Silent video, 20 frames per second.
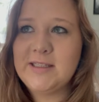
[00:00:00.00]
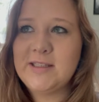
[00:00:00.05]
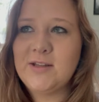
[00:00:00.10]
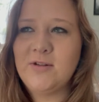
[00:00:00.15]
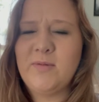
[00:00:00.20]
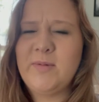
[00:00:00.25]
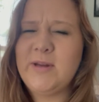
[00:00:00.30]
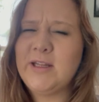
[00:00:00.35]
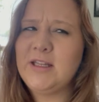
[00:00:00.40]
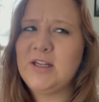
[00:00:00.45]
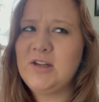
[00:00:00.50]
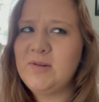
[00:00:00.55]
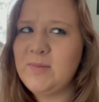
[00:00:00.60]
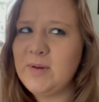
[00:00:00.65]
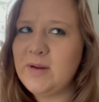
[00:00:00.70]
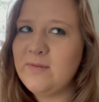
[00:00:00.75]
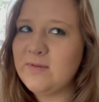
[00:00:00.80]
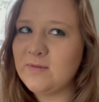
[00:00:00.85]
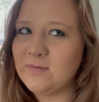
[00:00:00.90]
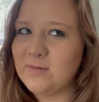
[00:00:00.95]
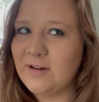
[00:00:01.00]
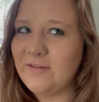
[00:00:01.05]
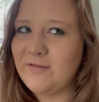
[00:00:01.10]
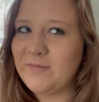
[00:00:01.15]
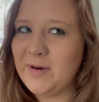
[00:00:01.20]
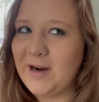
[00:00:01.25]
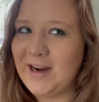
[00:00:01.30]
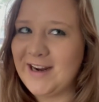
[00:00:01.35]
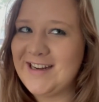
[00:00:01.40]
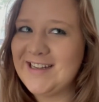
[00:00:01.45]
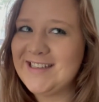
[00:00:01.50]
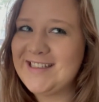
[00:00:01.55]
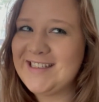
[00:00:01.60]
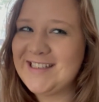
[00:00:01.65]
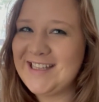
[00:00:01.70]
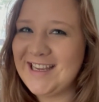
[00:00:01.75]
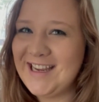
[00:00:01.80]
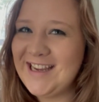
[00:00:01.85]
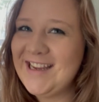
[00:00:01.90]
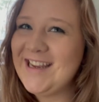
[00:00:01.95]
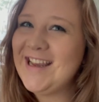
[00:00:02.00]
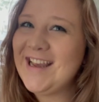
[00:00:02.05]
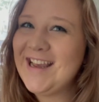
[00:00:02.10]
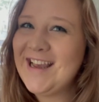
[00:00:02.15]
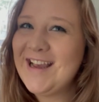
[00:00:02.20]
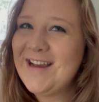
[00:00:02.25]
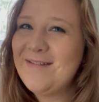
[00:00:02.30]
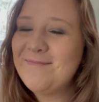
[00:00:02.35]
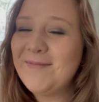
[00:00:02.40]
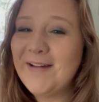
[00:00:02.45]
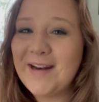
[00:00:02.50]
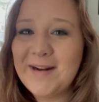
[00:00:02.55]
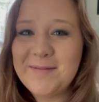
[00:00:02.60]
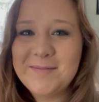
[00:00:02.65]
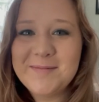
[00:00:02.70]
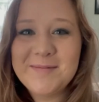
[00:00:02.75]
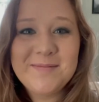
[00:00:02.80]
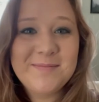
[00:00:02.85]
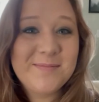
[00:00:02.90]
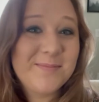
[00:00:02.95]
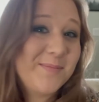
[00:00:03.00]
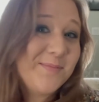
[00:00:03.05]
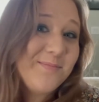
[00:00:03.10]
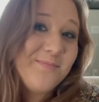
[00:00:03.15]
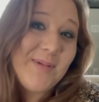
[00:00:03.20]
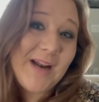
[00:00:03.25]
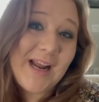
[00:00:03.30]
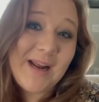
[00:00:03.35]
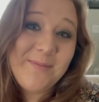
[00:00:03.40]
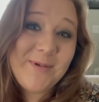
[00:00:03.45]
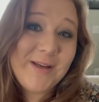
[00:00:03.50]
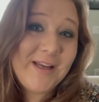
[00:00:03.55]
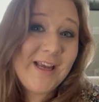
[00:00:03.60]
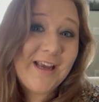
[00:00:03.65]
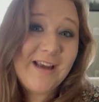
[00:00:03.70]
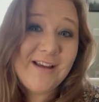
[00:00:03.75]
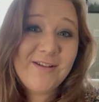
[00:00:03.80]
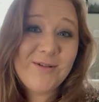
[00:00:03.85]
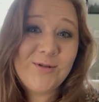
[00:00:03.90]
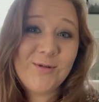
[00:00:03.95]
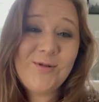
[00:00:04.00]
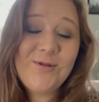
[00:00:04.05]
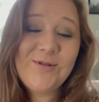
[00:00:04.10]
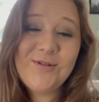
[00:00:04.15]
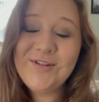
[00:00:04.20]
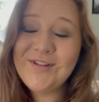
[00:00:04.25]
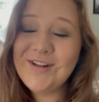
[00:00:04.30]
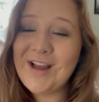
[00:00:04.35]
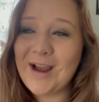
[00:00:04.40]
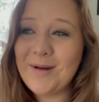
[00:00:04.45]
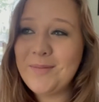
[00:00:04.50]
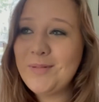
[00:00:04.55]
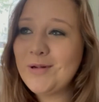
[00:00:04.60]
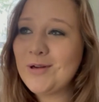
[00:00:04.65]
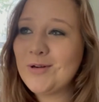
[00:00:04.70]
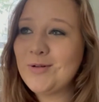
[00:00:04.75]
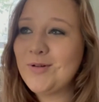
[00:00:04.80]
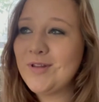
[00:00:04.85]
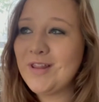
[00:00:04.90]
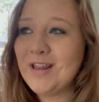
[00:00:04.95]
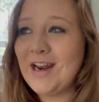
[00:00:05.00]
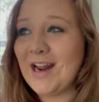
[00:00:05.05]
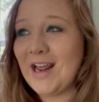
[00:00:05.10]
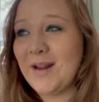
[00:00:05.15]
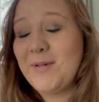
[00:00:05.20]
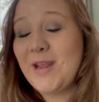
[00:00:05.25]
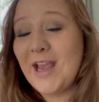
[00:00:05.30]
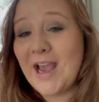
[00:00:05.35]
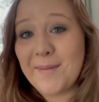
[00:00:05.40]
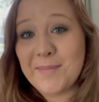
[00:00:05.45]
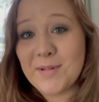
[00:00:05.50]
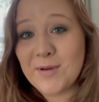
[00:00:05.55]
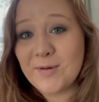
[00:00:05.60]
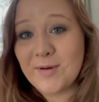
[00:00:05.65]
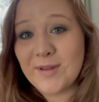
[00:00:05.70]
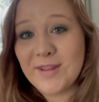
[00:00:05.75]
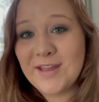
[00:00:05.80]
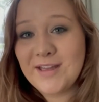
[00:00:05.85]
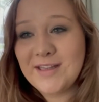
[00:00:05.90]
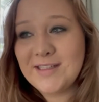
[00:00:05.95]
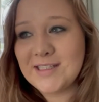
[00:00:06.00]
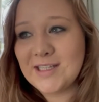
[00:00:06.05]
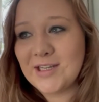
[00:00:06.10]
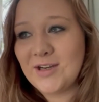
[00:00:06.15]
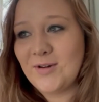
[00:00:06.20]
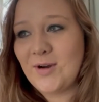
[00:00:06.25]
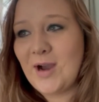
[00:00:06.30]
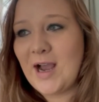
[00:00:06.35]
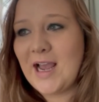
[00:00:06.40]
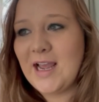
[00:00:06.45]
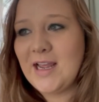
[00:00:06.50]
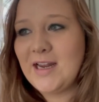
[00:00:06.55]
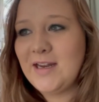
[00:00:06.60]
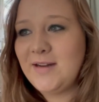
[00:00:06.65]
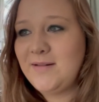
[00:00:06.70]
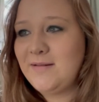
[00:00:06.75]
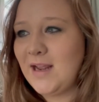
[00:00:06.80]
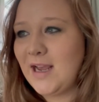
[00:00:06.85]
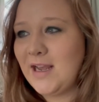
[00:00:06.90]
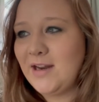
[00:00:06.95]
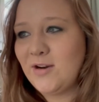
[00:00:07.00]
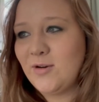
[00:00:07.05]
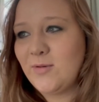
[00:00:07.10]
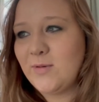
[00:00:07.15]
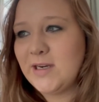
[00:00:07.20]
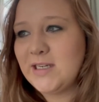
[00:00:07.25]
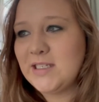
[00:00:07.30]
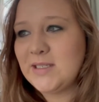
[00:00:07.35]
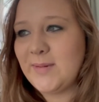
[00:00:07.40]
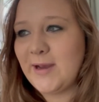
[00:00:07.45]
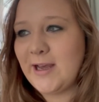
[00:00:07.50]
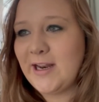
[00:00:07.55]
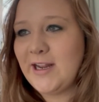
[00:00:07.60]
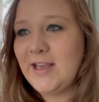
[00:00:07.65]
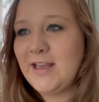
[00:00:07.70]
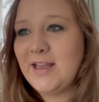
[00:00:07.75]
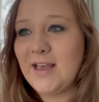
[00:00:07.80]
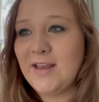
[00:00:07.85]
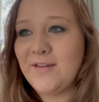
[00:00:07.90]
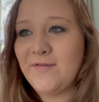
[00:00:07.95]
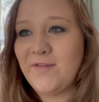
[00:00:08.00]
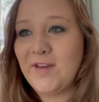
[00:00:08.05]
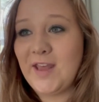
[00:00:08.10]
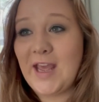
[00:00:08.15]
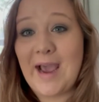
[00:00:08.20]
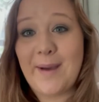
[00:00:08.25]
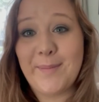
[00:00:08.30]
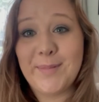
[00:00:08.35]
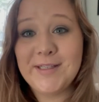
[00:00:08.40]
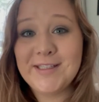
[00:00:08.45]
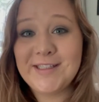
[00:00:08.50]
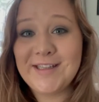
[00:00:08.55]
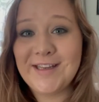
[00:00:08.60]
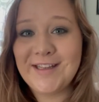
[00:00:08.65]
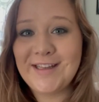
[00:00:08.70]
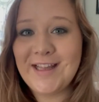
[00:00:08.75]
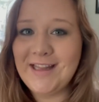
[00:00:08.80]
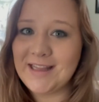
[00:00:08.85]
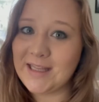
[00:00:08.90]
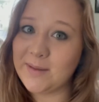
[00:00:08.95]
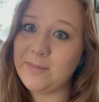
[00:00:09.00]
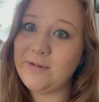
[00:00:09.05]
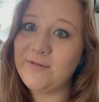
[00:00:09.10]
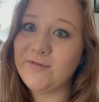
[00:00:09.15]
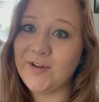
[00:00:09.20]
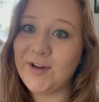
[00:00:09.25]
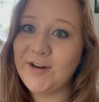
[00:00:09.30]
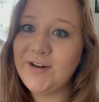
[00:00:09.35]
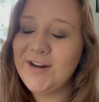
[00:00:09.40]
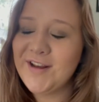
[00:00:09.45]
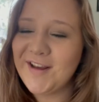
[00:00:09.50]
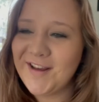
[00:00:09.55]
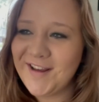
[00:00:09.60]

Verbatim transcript: though it'd be a little bit of a rough pregnancy, but I'd be cool. I'd be cool with it. I'd be happy with it. So I had no worries about it. If it happens like that, that'd be fun.